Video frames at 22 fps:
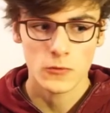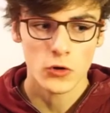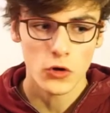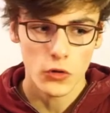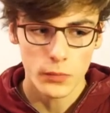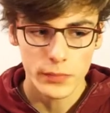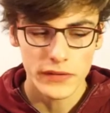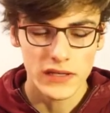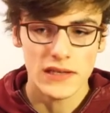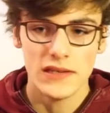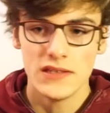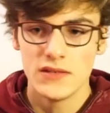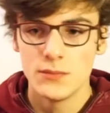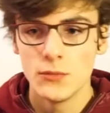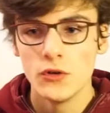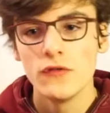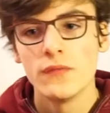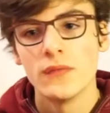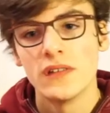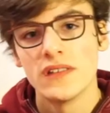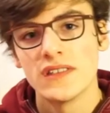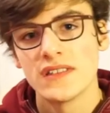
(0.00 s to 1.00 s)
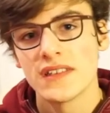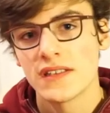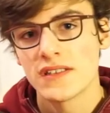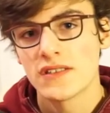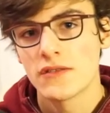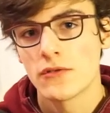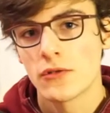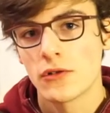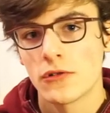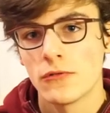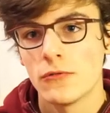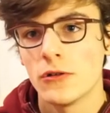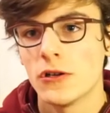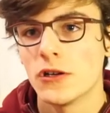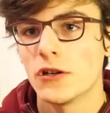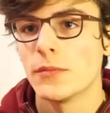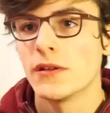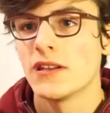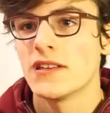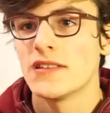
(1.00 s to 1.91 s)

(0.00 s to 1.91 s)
copy his movements, that's not going to work,